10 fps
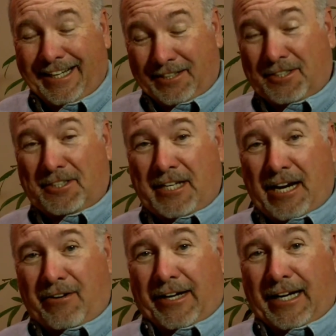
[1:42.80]
It's
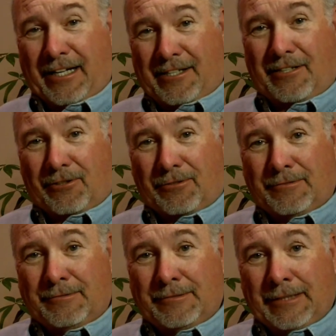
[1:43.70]
scary, I know,
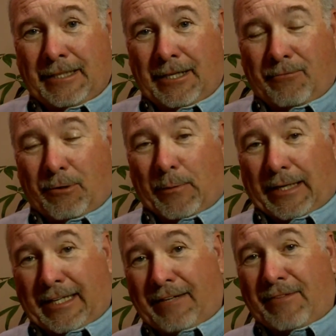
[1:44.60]
when we
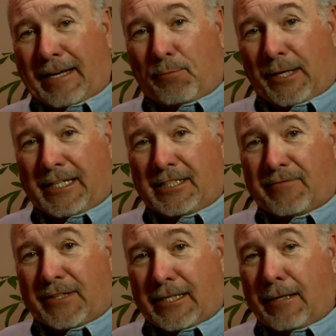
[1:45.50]
leave that place
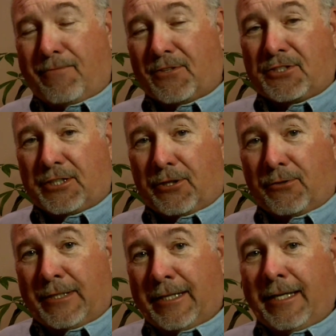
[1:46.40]
of a comfort
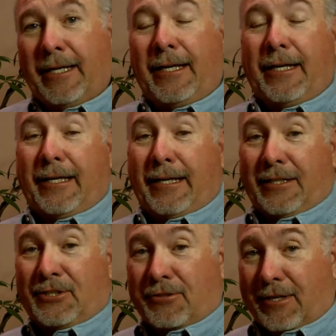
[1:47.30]
zone
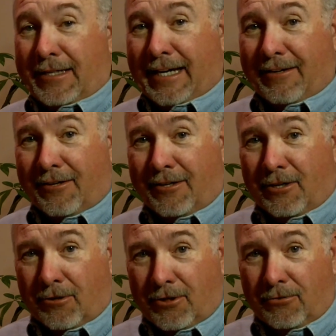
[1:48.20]
and trot out on
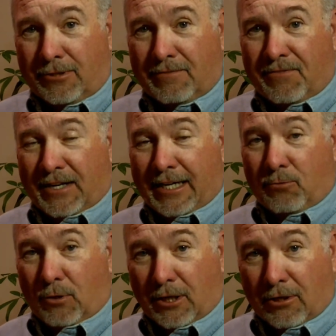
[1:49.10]
our own to
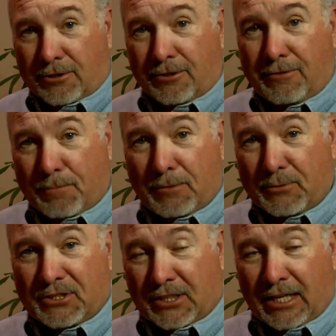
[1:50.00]
find what our true
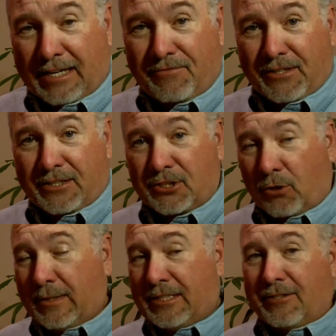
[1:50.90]
purpose in life is.
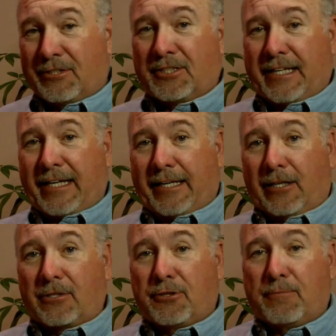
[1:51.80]
Always understanding
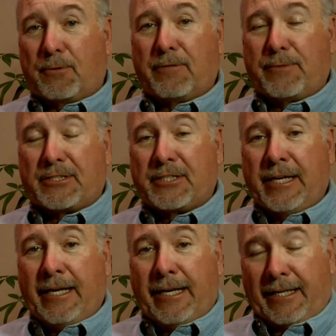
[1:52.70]
our true purpose
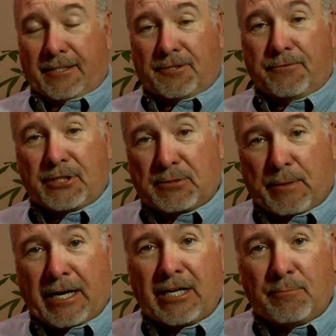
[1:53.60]
is to
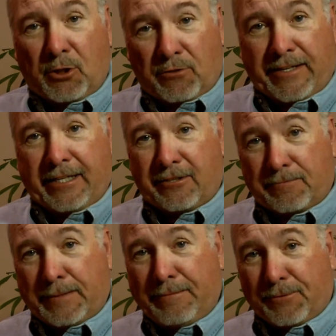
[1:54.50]
inspire and motivate
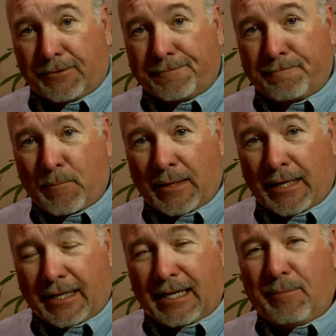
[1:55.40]
other people.
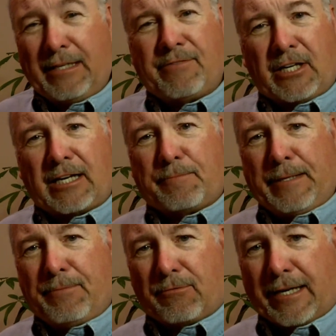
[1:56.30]
And I believe a lot of
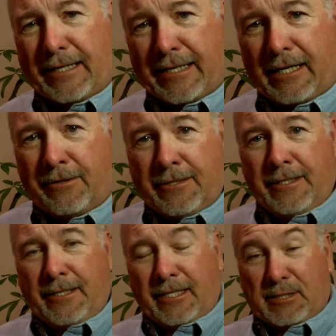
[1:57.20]
people right now,
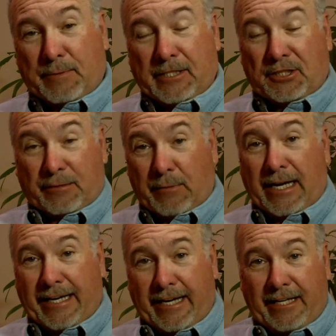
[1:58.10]
especially
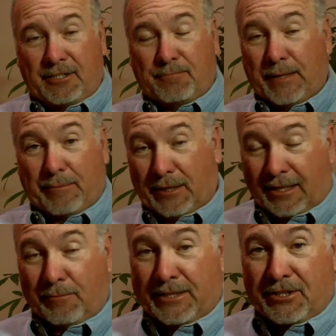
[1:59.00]
my age, maybe a
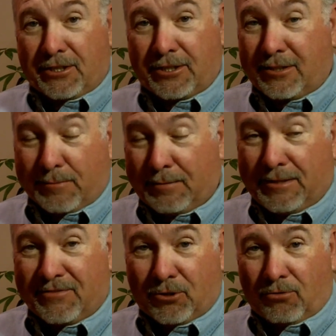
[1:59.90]
little bit younger, and
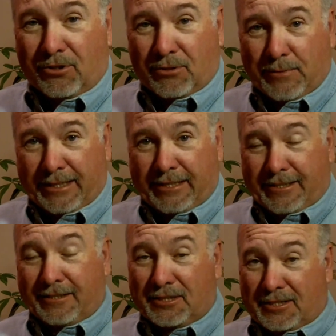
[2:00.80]
maybe even older than me,
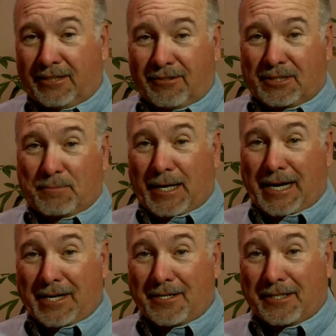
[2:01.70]
can still inspire